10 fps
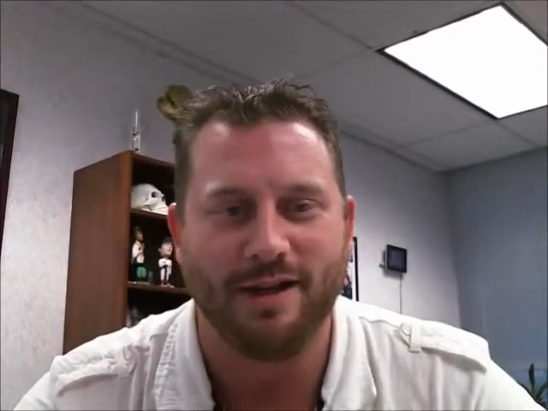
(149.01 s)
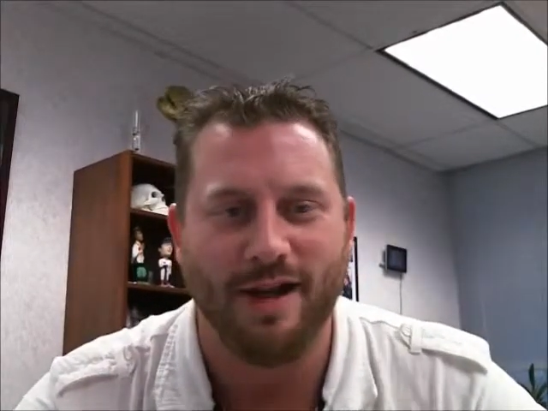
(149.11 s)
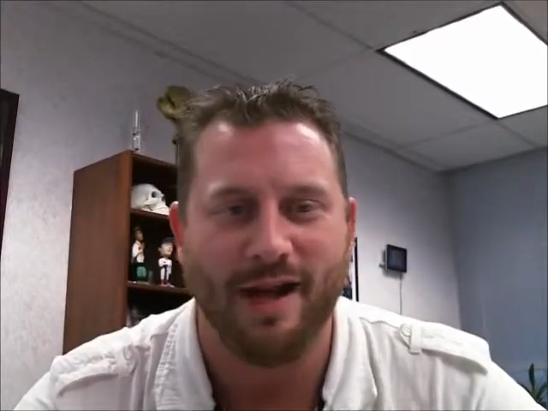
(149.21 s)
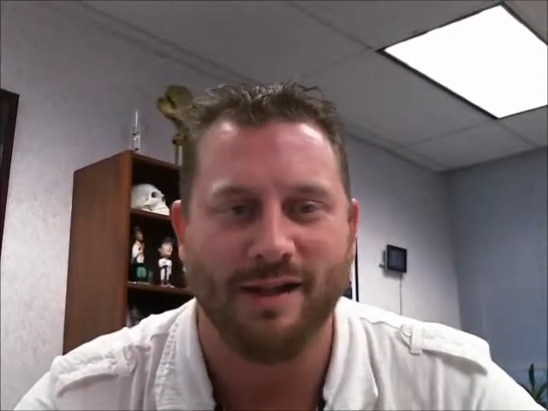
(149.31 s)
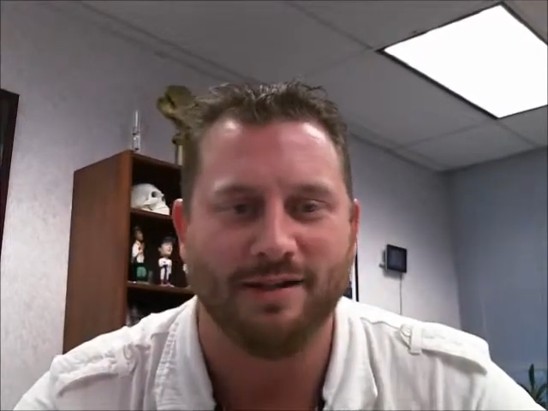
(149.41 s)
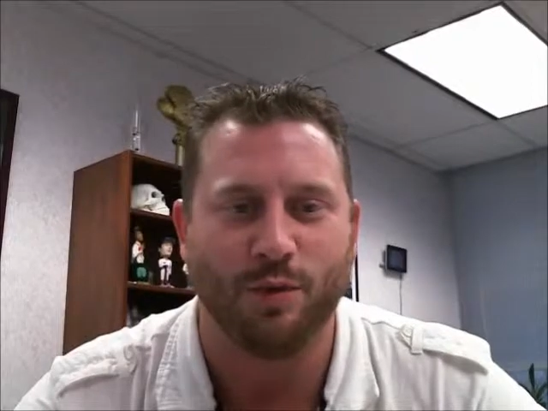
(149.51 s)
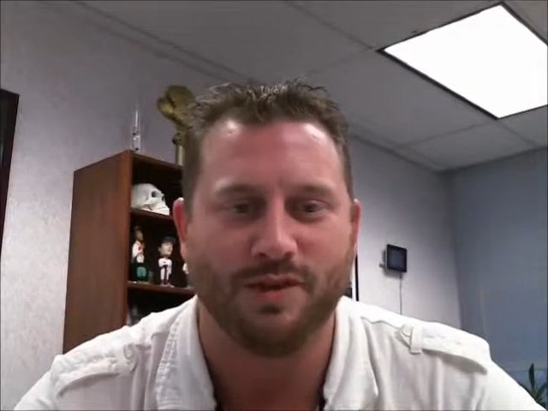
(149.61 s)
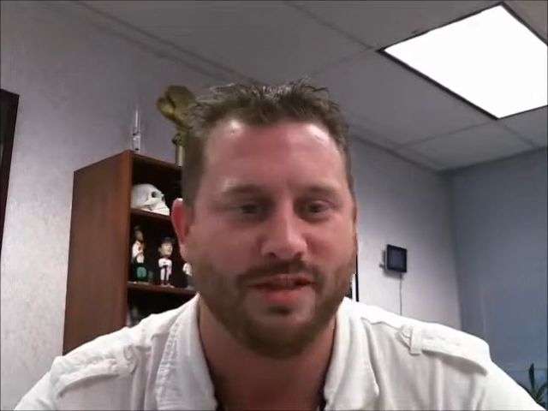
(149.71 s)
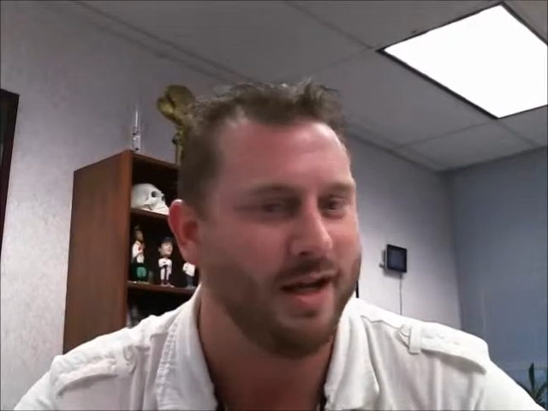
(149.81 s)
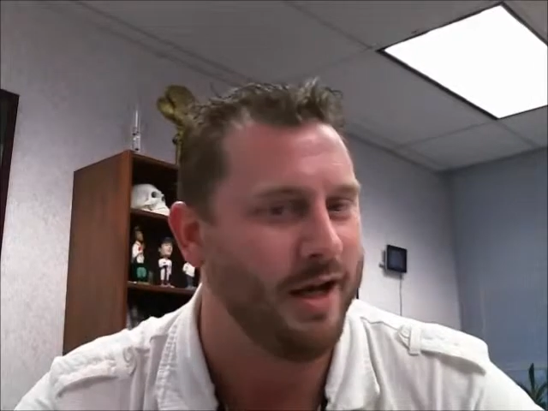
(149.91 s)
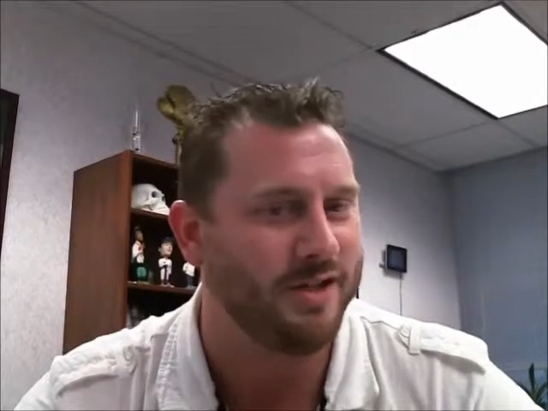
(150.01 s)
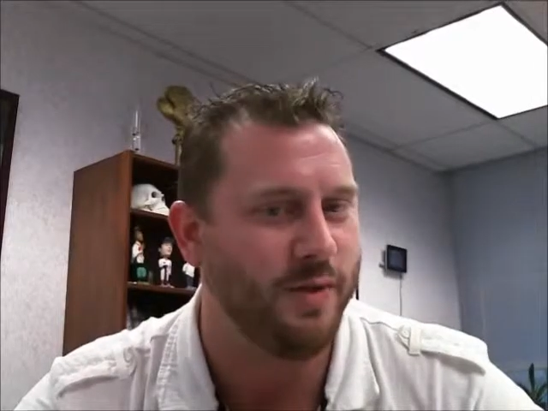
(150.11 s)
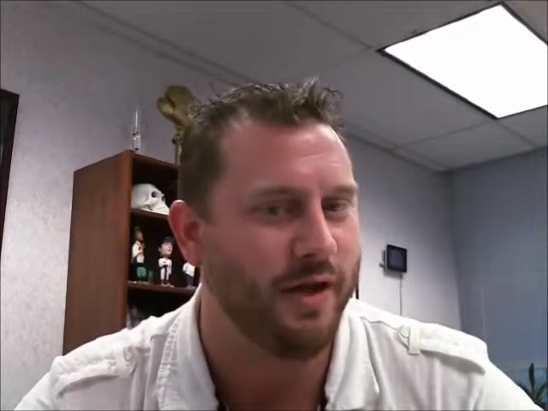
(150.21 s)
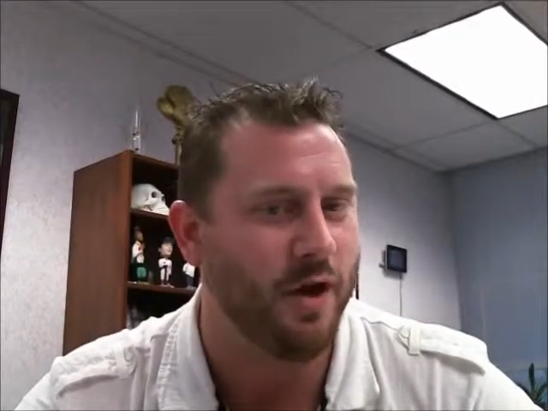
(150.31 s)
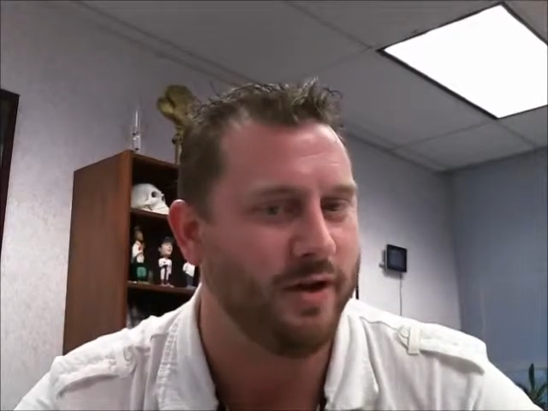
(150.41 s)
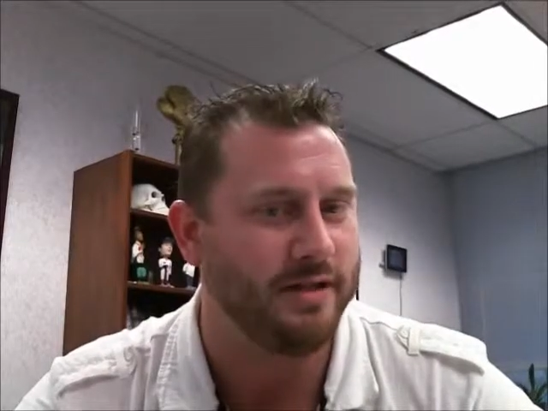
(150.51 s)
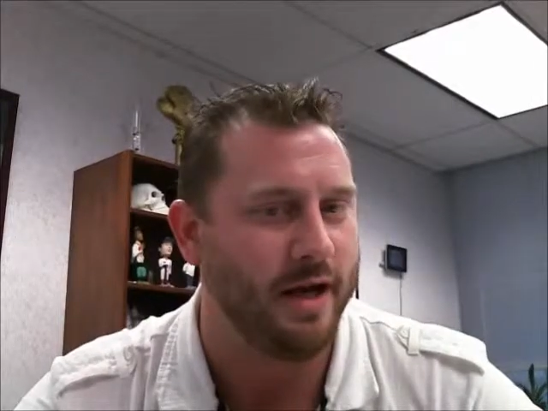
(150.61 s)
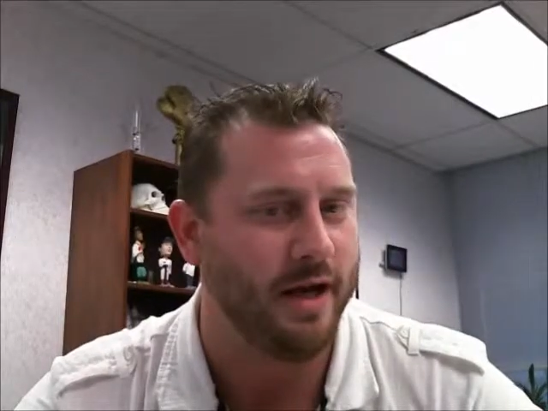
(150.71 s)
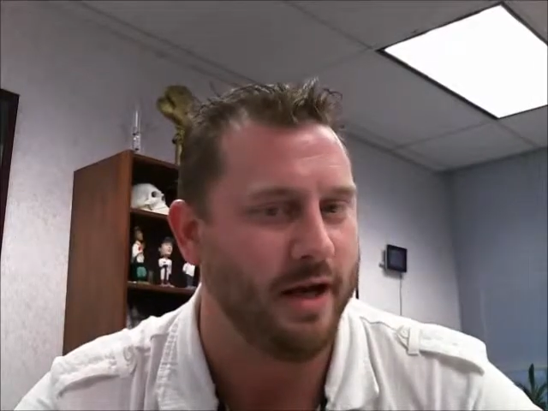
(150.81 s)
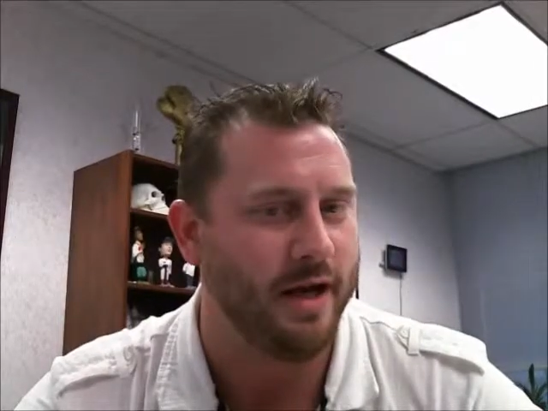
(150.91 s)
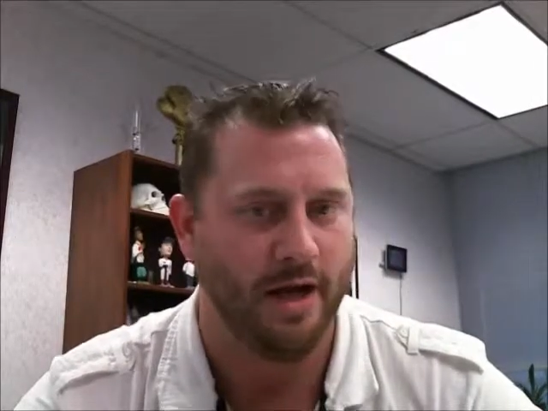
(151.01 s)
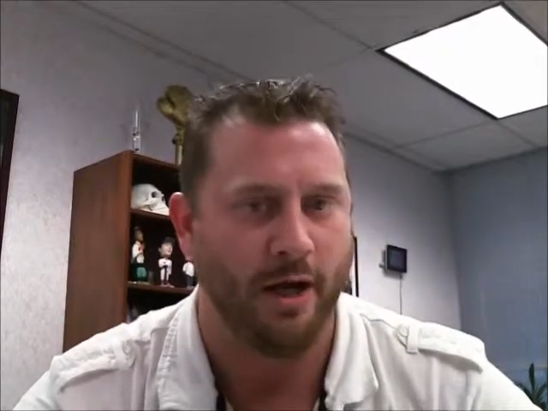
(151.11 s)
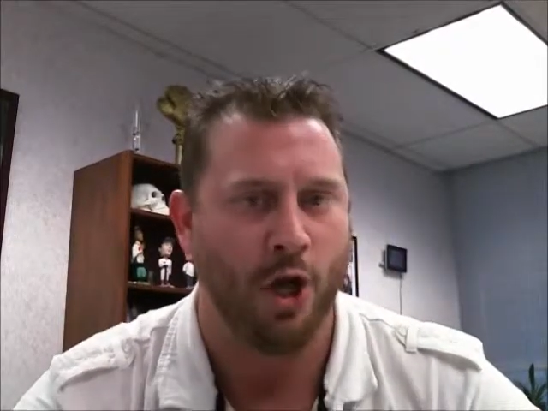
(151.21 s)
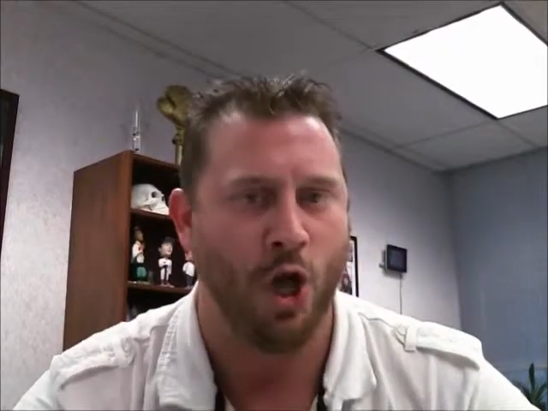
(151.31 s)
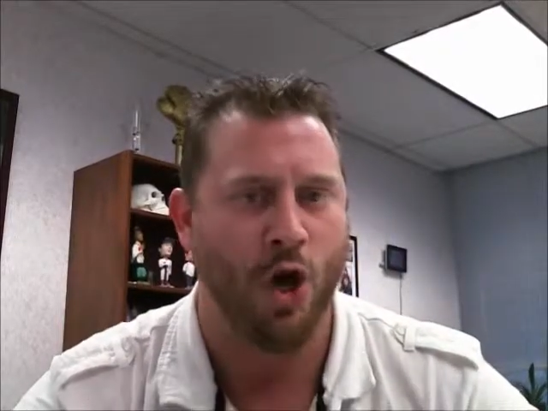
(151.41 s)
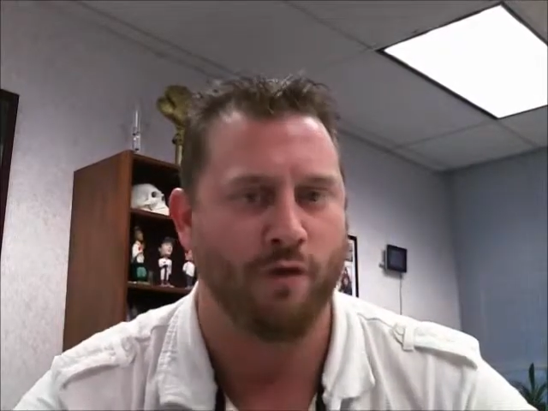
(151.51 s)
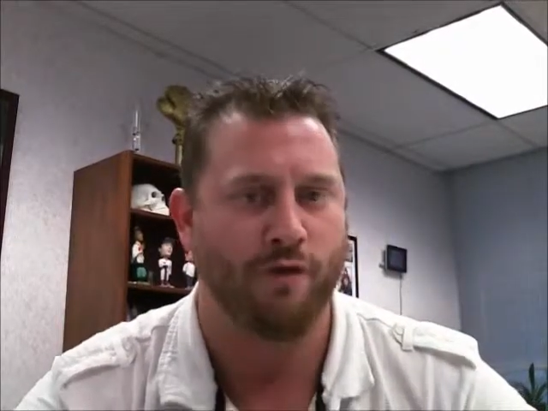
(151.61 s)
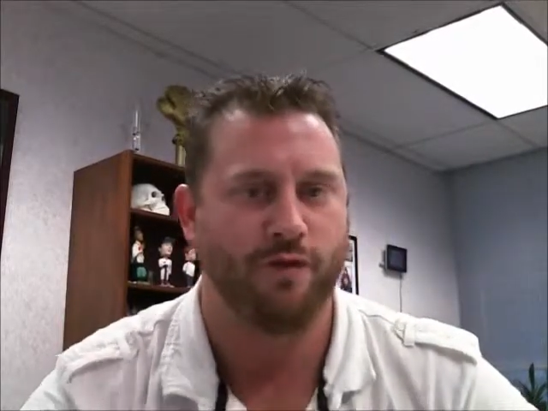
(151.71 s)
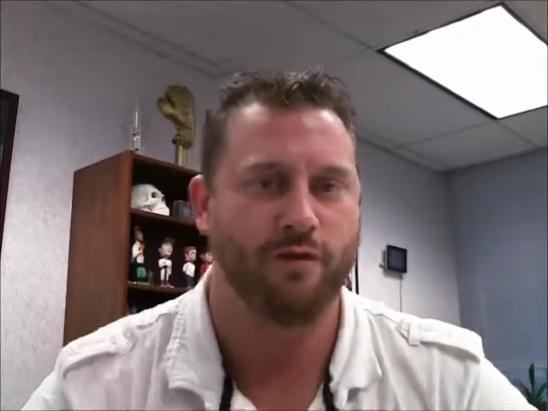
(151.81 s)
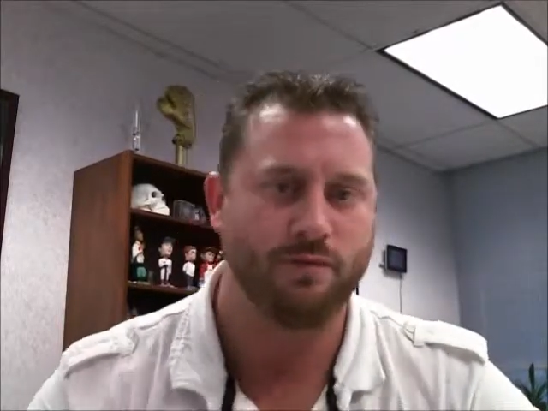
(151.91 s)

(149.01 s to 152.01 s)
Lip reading: and we'll see you next week. Gary Stoggart signing off.